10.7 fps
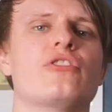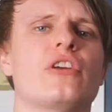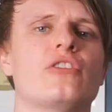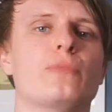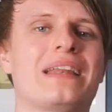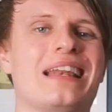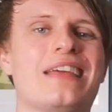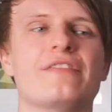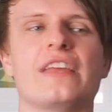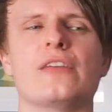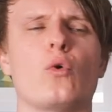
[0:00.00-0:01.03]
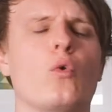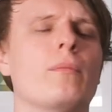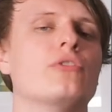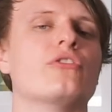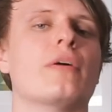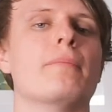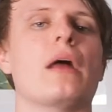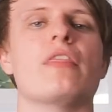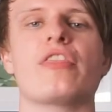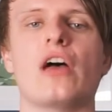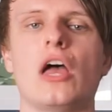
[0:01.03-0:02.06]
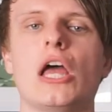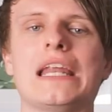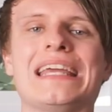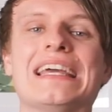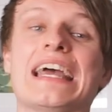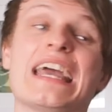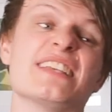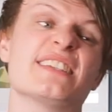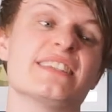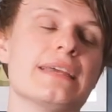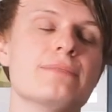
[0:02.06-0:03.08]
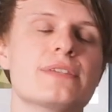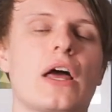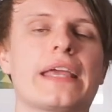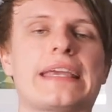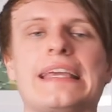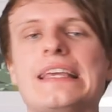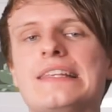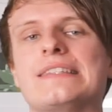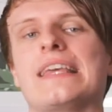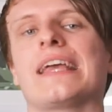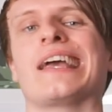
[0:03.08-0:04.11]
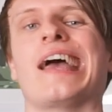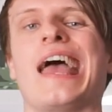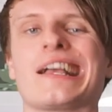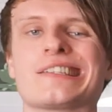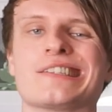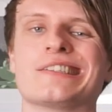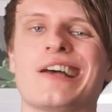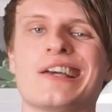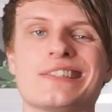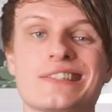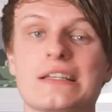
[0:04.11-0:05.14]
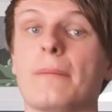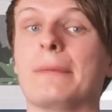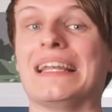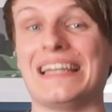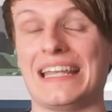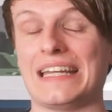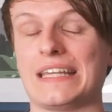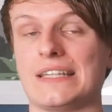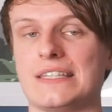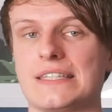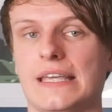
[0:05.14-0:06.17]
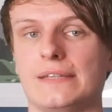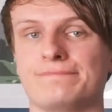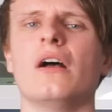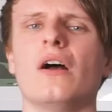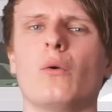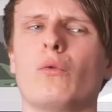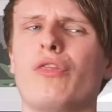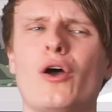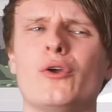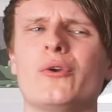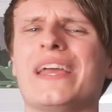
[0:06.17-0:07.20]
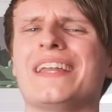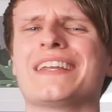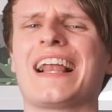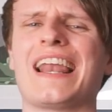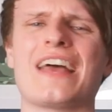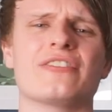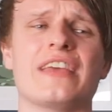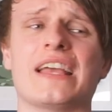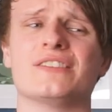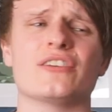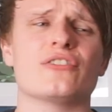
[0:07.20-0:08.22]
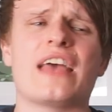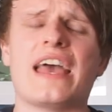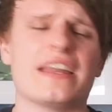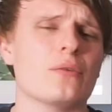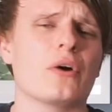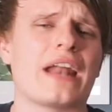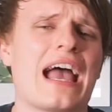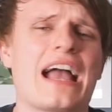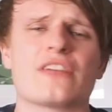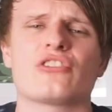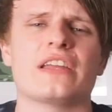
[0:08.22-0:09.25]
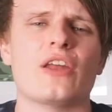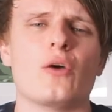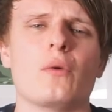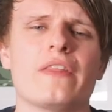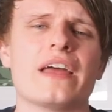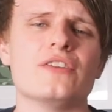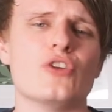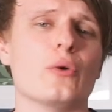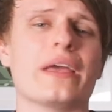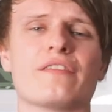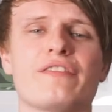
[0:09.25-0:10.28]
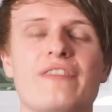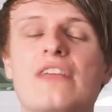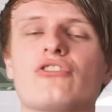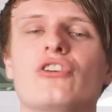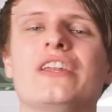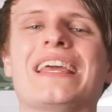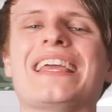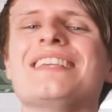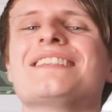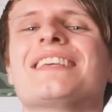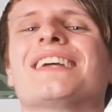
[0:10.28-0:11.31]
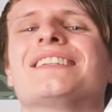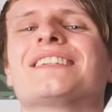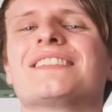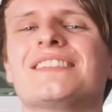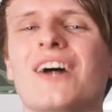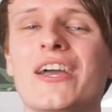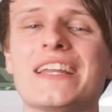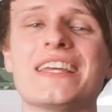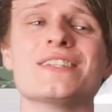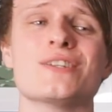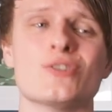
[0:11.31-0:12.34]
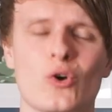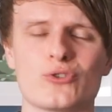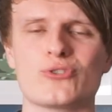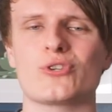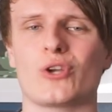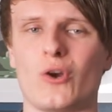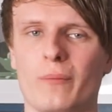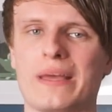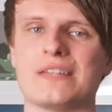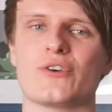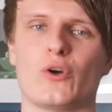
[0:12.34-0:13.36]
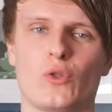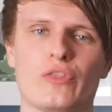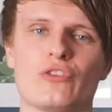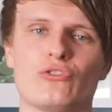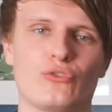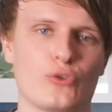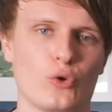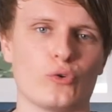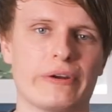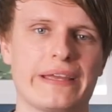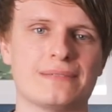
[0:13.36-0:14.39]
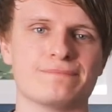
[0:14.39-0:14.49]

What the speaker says: has been lifted almost a month early, it seems like ESIC exercised some leniency. Although in classic does anyone actually know what they're doing fashion, ESIC decided not to comment on the story.